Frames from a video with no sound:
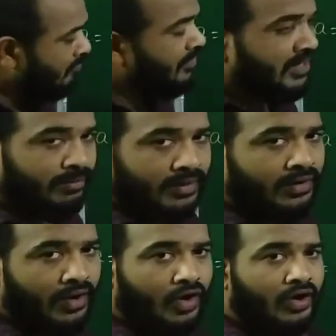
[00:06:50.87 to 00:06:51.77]

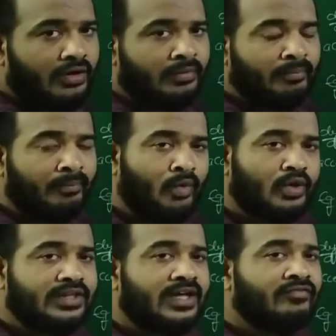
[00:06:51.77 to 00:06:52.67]
variable or
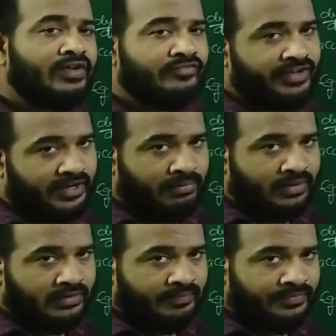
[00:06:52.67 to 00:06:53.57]
more than one
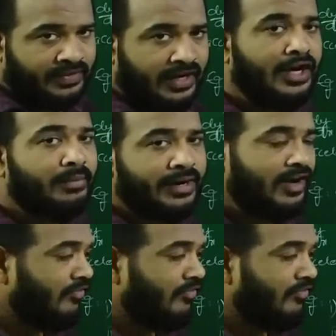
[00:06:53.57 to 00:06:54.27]
variable, independent